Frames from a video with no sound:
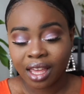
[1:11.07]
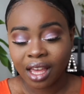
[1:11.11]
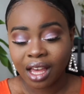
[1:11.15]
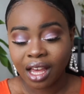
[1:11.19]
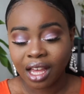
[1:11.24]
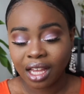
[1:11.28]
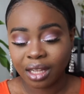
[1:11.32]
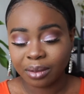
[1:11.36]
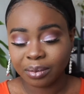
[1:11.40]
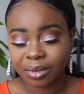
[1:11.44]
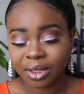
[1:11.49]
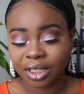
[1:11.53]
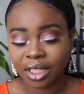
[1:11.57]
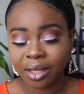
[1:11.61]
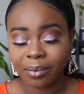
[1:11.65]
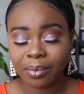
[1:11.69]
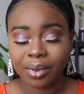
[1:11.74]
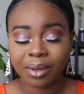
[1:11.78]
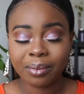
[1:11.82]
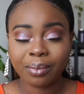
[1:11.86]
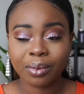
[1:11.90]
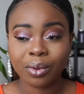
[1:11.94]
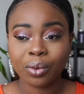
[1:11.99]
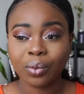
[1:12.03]
Um, some
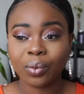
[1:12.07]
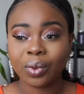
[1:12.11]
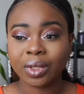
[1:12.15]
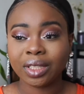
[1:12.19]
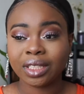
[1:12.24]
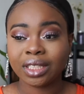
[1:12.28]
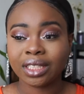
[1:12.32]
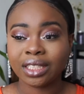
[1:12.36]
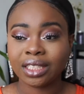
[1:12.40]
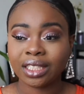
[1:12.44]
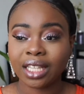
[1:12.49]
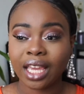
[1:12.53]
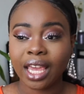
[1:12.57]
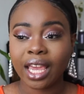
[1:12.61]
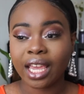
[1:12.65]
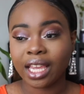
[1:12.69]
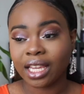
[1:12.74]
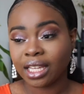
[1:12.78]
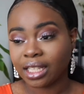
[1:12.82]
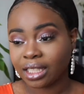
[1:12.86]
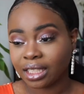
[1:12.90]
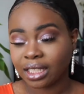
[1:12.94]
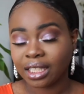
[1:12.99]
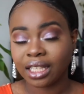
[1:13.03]
people would
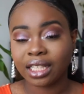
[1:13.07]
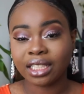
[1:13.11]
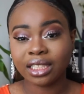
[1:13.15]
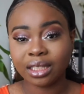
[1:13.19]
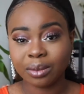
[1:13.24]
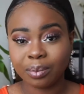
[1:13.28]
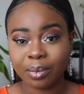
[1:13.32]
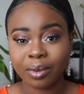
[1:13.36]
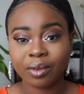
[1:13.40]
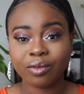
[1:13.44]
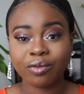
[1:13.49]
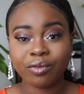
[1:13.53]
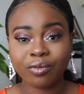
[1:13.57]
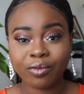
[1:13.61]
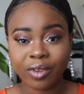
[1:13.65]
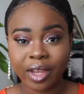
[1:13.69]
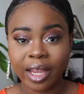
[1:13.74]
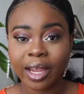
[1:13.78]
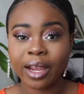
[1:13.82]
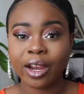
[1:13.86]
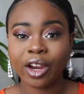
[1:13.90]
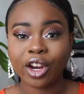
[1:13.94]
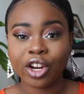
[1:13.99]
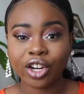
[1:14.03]
say it's been
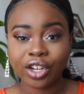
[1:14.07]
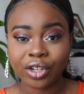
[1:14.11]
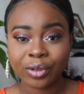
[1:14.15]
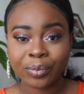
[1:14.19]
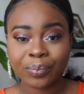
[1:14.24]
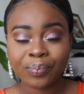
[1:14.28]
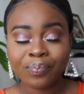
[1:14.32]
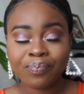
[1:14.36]
fair.